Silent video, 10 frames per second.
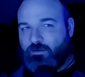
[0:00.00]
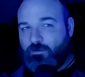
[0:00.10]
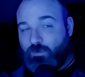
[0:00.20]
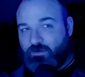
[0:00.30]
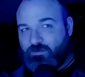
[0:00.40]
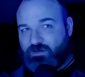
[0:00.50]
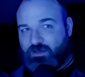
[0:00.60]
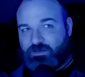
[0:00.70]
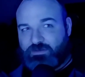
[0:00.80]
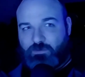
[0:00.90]
weird
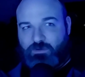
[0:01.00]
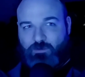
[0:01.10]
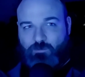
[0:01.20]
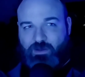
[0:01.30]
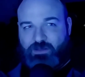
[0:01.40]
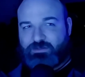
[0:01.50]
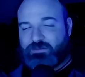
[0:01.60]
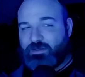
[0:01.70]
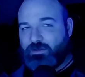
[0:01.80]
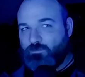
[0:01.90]
days where you rest
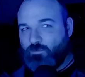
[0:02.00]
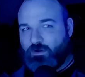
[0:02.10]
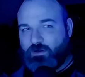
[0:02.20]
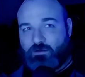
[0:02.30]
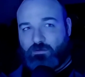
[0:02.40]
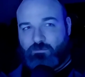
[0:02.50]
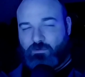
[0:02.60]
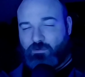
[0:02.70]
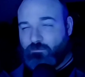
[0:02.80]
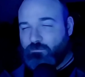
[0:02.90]
and work
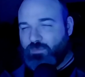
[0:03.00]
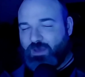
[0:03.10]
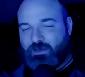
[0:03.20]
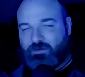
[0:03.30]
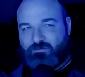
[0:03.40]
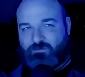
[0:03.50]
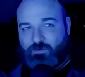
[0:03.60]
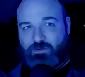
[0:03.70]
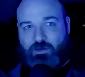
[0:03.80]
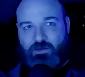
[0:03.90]
back and
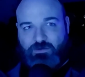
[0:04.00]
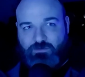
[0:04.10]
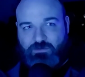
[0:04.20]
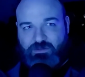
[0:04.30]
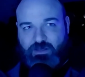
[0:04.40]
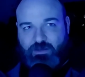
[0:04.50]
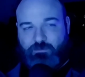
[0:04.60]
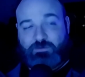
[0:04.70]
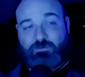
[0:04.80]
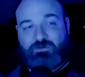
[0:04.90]
forth 100
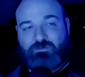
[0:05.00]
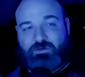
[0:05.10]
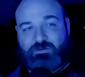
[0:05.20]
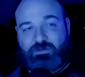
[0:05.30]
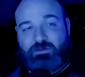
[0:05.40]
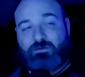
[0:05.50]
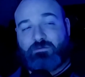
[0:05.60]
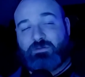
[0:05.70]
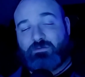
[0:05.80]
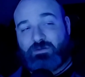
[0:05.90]
times, which feels like
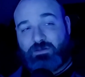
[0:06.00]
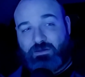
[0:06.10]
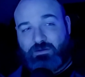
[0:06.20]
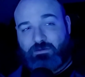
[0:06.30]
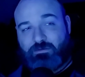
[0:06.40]
you've lived a year.